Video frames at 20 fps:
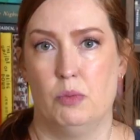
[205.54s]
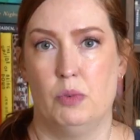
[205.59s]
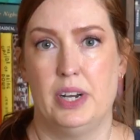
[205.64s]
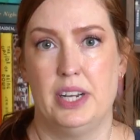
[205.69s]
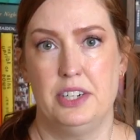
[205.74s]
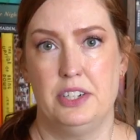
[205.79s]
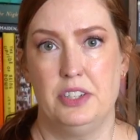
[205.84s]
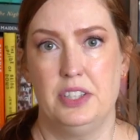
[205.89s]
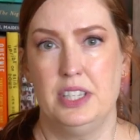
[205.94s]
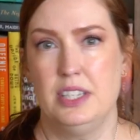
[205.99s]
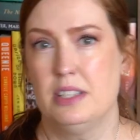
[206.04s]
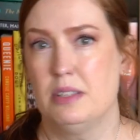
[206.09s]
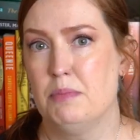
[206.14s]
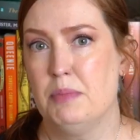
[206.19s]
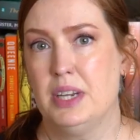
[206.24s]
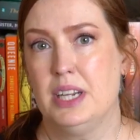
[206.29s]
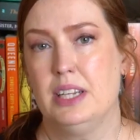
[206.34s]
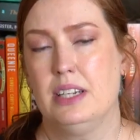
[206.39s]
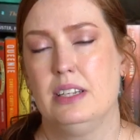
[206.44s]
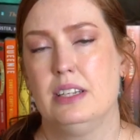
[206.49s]
When I do these
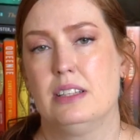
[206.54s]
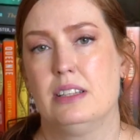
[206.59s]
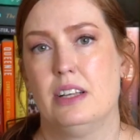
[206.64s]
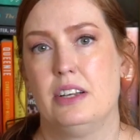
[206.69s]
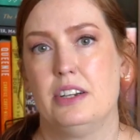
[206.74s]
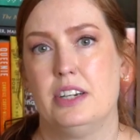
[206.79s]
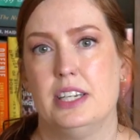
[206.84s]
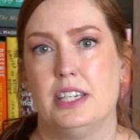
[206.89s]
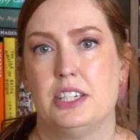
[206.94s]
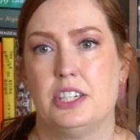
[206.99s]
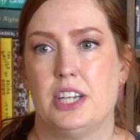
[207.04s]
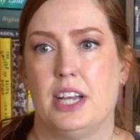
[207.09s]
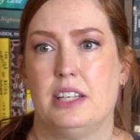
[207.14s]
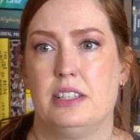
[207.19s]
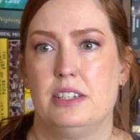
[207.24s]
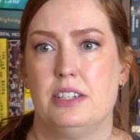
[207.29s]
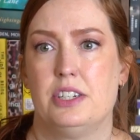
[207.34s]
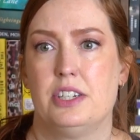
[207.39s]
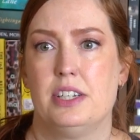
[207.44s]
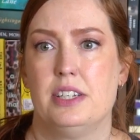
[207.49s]
mini decluttering
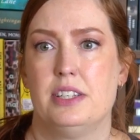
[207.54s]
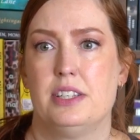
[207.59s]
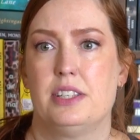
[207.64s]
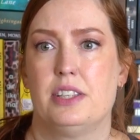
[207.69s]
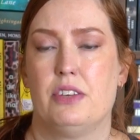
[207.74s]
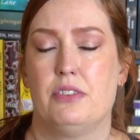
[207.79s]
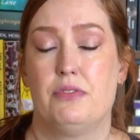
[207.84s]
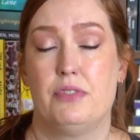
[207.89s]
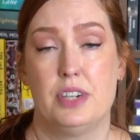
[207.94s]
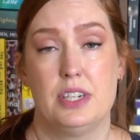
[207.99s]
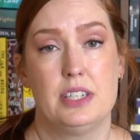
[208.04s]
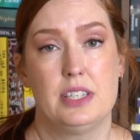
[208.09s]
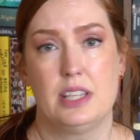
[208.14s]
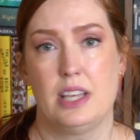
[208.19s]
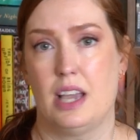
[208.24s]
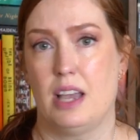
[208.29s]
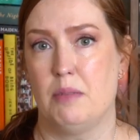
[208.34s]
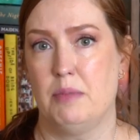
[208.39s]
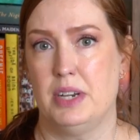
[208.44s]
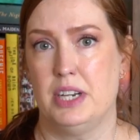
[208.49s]
challenges, the first
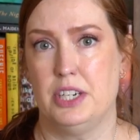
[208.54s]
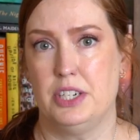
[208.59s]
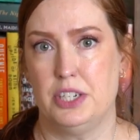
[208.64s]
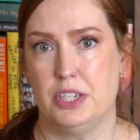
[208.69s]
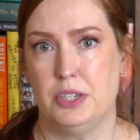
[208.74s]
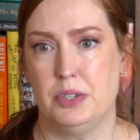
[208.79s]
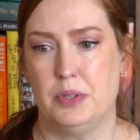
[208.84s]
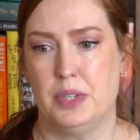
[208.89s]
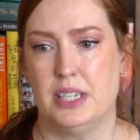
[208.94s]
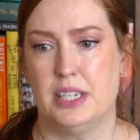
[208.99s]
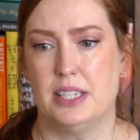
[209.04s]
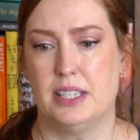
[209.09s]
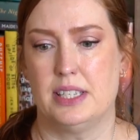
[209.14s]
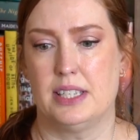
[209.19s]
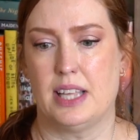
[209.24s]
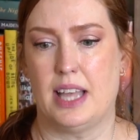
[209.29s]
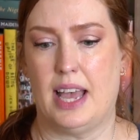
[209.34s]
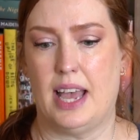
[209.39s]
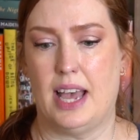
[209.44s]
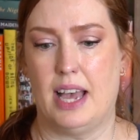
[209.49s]
thing I'm going to do
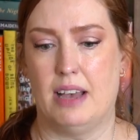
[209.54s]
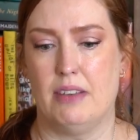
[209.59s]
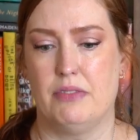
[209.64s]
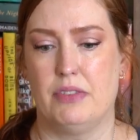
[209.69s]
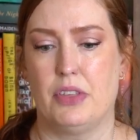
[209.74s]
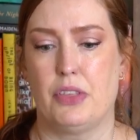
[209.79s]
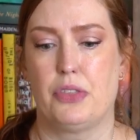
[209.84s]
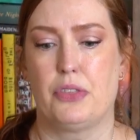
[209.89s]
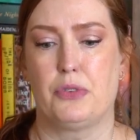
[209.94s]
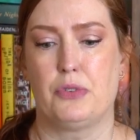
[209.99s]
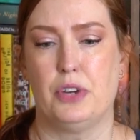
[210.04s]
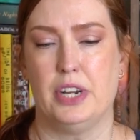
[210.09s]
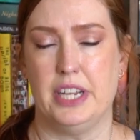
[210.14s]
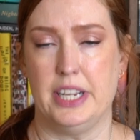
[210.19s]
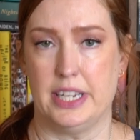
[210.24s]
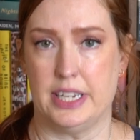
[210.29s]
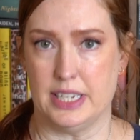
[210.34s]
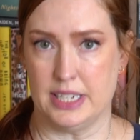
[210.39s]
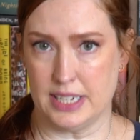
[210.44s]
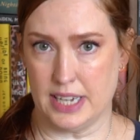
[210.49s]
is have 3
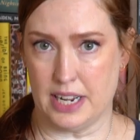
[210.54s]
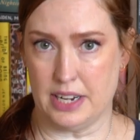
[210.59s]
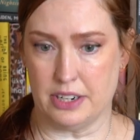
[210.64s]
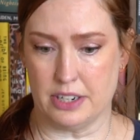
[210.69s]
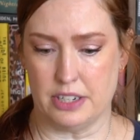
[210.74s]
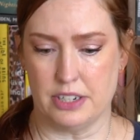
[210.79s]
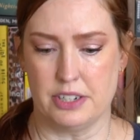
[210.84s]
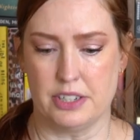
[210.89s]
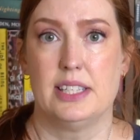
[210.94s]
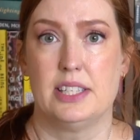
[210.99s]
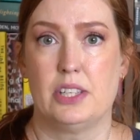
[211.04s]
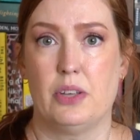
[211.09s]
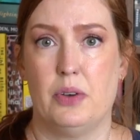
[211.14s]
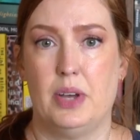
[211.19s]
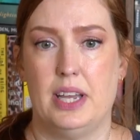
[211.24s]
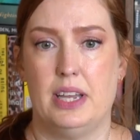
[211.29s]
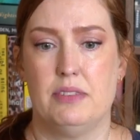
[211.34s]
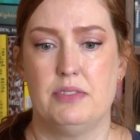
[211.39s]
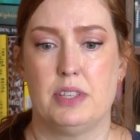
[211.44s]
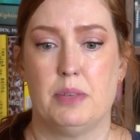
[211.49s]
containers. So
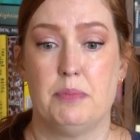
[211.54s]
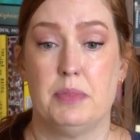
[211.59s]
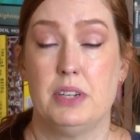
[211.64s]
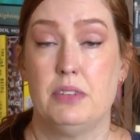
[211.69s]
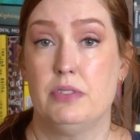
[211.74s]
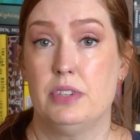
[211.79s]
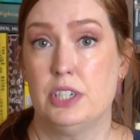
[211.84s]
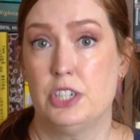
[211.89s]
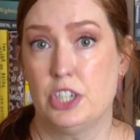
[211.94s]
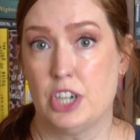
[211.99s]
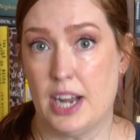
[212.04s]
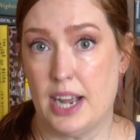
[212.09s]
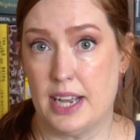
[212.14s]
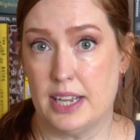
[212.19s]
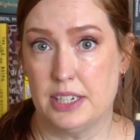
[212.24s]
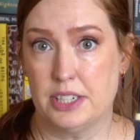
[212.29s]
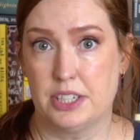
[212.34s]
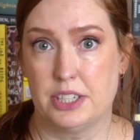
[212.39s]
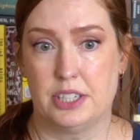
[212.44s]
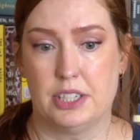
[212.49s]
I have something for
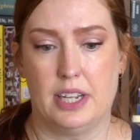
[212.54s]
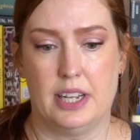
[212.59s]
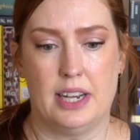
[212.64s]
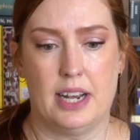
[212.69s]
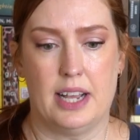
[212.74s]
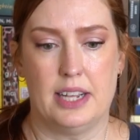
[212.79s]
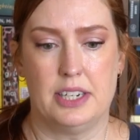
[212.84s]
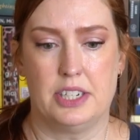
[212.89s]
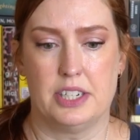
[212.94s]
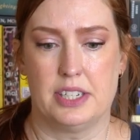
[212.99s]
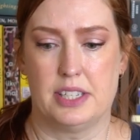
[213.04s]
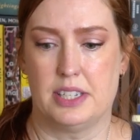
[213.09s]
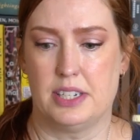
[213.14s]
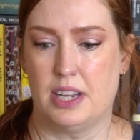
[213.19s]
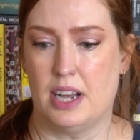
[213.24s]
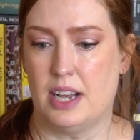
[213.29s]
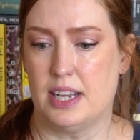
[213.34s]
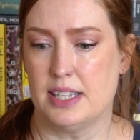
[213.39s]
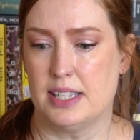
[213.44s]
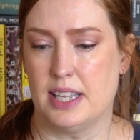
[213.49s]
trash, and I just
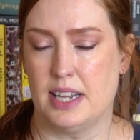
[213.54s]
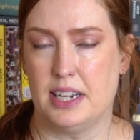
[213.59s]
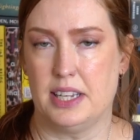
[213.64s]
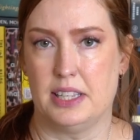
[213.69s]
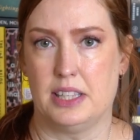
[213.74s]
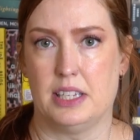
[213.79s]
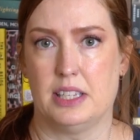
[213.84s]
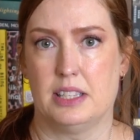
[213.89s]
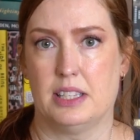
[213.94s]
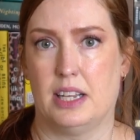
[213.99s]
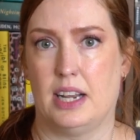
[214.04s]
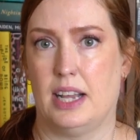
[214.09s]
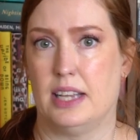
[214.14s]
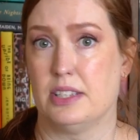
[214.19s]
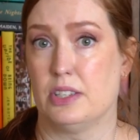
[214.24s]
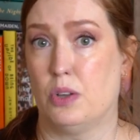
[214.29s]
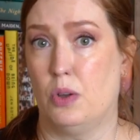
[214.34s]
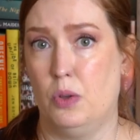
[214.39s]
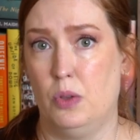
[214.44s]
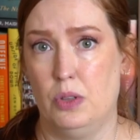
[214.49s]
toss anything that
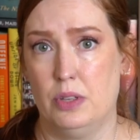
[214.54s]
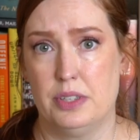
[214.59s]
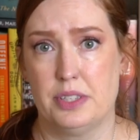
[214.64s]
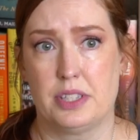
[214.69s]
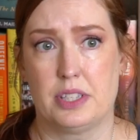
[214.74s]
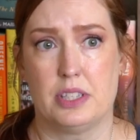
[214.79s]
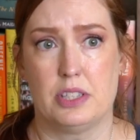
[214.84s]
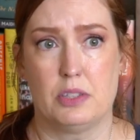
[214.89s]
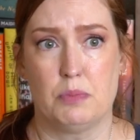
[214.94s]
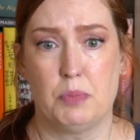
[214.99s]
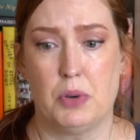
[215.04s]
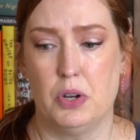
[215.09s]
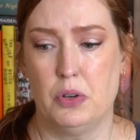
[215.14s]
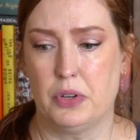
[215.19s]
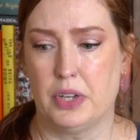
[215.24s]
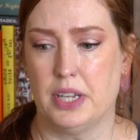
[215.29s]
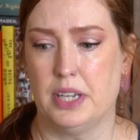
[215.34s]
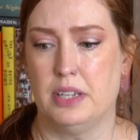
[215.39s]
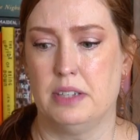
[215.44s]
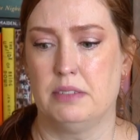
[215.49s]
has holes, that's
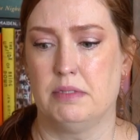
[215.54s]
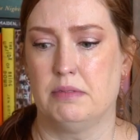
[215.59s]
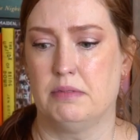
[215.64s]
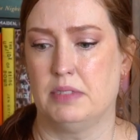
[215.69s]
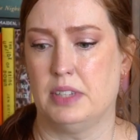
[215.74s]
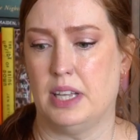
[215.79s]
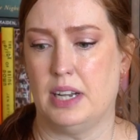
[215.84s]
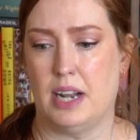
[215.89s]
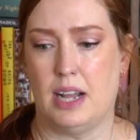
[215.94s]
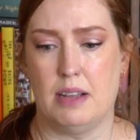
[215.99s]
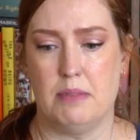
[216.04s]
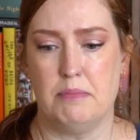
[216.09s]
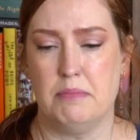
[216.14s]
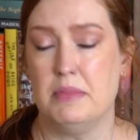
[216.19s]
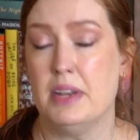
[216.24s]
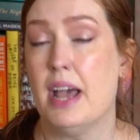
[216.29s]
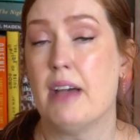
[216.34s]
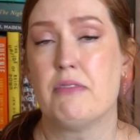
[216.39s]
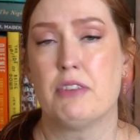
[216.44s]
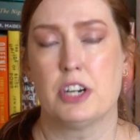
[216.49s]
broken, that I'm
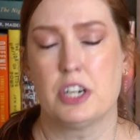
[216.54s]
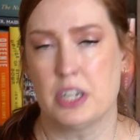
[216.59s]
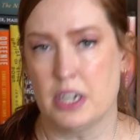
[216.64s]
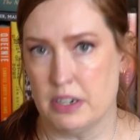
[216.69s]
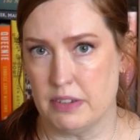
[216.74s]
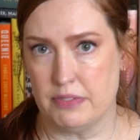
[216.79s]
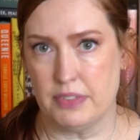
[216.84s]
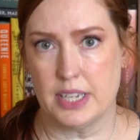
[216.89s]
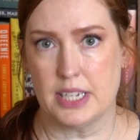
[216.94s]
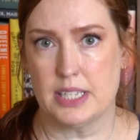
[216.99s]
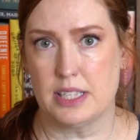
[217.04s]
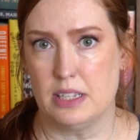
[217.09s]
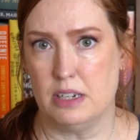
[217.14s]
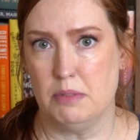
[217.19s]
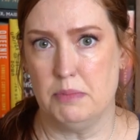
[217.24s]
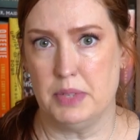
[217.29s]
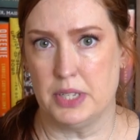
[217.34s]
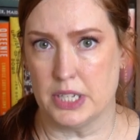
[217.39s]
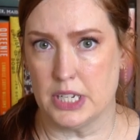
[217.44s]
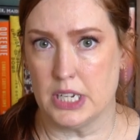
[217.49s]
never going to fix in a
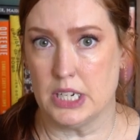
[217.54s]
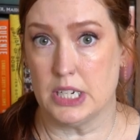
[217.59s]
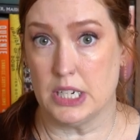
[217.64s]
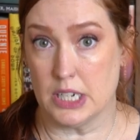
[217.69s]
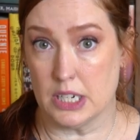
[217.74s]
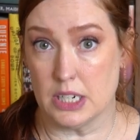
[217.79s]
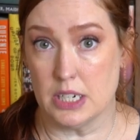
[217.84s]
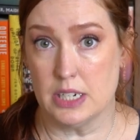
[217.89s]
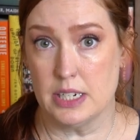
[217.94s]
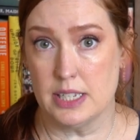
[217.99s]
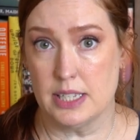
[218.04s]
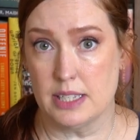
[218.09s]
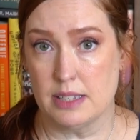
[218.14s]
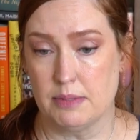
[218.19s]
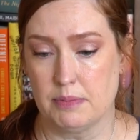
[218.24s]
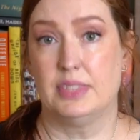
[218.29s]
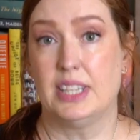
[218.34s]
million years.